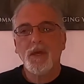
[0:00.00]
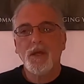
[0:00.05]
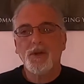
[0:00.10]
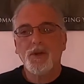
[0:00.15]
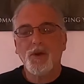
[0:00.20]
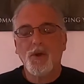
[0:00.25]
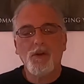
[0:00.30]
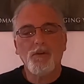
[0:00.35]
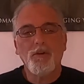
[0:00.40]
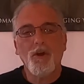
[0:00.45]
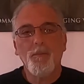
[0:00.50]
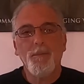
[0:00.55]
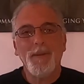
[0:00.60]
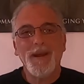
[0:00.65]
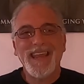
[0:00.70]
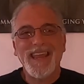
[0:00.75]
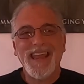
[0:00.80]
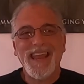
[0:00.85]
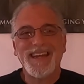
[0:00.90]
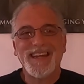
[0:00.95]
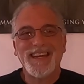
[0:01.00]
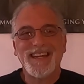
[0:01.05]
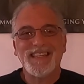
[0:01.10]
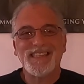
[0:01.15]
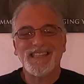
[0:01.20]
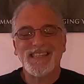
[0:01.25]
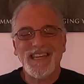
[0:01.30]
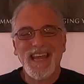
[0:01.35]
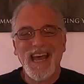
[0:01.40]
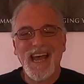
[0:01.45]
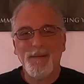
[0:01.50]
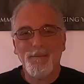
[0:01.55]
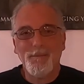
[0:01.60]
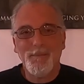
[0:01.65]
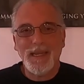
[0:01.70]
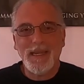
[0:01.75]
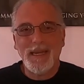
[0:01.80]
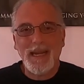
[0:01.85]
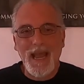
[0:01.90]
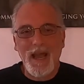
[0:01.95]
Door open again does not
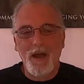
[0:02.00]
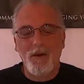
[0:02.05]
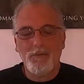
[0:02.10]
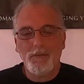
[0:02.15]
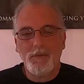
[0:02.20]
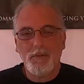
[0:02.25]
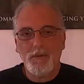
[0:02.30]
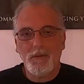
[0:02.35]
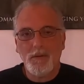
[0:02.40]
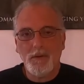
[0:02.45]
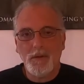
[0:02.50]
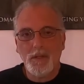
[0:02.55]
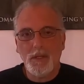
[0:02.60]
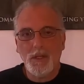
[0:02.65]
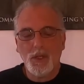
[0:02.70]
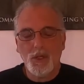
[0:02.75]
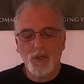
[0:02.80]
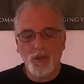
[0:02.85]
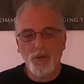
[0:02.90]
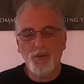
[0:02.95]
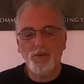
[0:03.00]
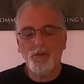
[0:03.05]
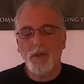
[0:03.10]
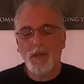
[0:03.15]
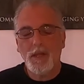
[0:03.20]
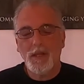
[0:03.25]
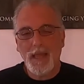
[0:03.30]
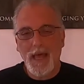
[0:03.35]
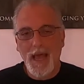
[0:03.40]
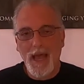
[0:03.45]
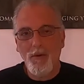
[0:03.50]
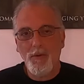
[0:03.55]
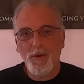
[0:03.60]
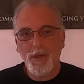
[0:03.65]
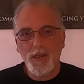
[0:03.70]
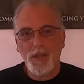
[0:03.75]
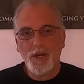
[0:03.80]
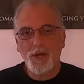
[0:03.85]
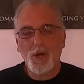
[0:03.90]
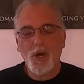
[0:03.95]
mean out. You
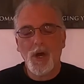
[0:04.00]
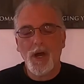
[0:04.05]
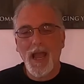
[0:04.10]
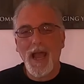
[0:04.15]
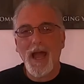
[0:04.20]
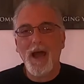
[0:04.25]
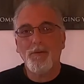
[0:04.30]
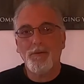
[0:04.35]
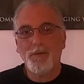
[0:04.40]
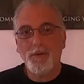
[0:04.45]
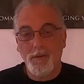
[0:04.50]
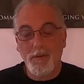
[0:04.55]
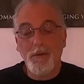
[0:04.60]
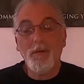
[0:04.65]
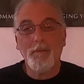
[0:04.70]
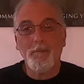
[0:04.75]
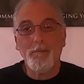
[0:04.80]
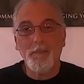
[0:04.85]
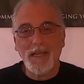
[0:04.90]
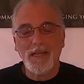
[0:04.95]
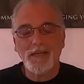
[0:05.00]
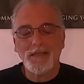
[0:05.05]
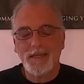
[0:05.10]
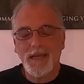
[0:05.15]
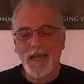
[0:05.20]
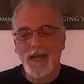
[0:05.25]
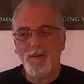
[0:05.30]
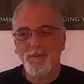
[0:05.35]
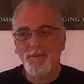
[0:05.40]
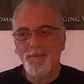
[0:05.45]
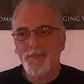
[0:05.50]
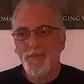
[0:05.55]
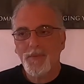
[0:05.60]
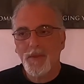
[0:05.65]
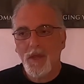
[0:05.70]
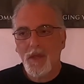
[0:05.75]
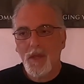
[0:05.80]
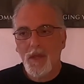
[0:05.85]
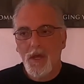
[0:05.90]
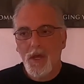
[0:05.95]
allowing the dog out means out.
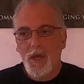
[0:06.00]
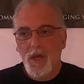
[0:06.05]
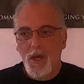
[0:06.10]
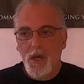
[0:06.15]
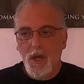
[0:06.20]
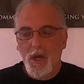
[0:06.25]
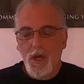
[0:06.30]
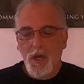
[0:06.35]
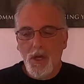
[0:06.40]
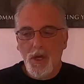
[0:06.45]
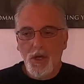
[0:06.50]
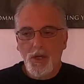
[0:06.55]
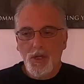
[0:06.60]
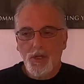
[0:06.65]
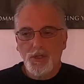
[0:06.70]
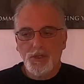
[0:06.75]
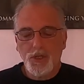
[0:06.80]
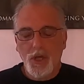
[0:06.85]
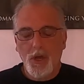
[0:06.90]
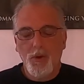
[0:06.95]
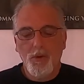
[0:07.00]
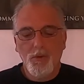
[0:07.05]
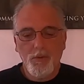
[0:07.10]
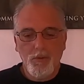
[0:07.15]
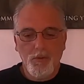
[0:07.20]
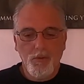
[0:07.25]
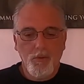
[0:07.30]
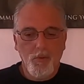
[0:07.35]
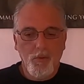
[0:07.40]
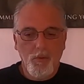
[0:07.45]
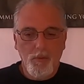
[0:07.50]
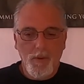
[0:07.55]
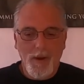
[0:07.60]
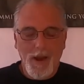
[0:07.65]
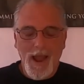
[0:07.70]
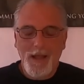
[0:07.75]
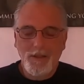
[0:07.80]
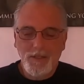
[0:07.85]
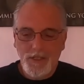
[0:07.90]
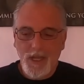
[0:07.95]
So we're
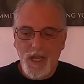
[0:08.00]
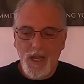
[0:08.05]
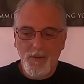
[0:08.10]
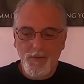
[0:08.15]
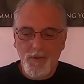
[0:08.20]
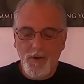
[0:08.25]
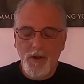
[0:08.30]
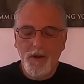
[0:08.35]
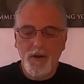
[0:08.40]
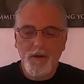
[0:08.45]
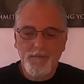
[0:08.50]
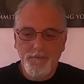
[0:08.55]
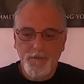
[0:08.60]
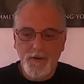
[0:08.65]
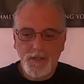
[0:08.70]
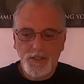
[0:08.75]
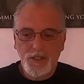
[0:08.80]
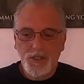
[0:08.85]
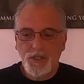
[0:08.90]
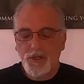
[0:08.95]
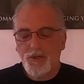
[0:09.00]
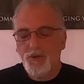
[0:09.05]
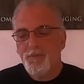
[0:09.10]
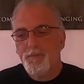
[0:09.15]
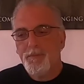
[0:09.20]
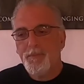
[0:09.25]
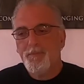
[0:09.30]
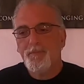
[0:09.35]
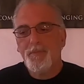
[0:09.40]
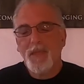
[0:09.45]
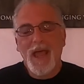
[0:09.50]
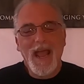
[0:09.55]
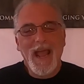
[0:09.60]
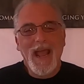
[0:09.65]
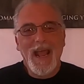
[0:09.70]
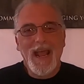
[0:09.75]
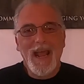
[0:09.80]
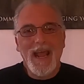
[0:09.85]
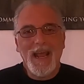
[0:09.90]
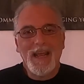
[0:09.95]
outside, we're on our front stoop,
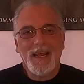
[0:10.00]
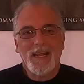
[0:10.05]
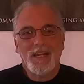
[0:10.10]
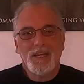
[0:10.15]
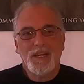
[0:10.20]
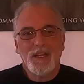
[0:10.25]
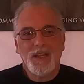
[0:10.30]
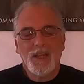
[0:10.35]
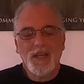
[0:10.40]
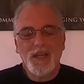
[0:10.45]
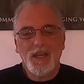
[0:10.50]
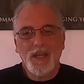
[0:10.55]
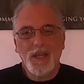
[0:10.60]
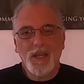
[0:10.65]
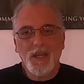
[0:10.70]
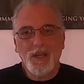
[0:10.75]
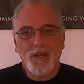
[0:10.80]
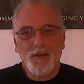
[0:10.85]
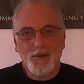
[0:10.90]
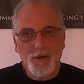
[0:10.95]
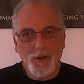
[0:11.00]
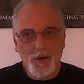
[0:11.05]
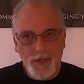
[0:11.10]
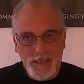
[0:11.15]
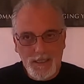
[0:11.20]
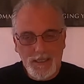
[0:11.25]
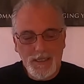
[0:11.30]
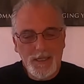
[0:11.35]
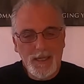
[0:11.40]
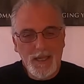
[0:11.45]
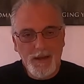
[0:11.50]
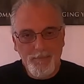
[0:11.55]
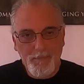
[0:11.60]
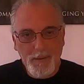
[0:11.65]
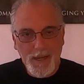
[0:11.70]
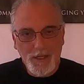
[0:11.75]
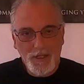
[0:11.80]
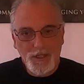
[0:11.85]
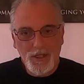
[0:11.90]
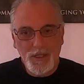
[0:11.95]
and your dog is in there
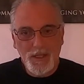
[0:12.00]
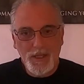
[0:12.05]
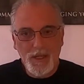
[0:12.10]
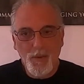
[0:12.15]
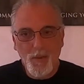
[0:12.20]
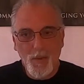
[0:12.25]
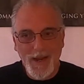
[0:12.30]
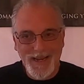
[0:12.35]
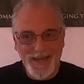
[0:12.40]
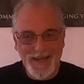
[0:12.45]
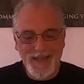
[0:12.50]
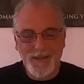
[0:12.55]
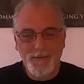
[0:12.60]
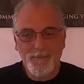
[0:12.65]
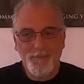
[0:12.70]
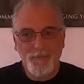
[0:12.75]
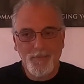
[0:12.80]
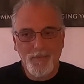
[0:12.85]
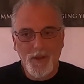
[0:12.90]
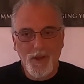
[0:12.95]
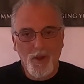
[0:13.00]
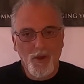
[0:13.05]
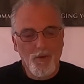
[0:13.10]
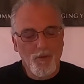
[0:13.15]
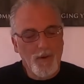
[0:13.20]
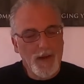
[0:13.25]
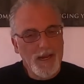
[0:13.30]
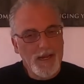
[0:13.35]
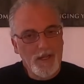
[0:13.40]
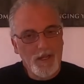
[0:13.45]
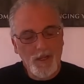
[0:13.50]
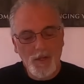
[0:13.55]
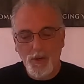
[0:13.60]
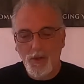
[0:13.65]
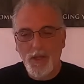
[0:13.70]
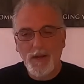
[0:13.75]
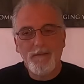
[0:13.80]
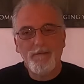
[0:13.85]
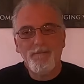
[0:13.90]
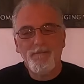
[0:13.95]
patiently waiting. Great. You
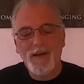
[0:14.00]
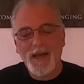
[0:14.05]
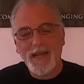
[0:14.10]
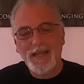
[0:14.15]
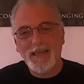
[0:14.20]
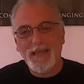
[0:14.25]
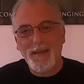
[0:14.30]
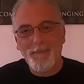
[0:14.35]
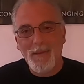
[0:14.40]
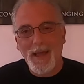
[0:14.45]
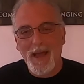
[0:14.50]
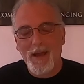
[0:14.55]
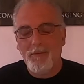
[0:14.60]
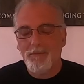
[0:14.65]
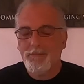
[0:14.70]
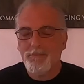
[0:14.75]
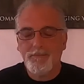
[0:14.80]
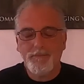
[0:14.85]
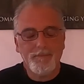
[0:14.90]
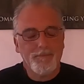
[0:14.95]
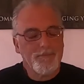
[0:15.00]
can invite them out.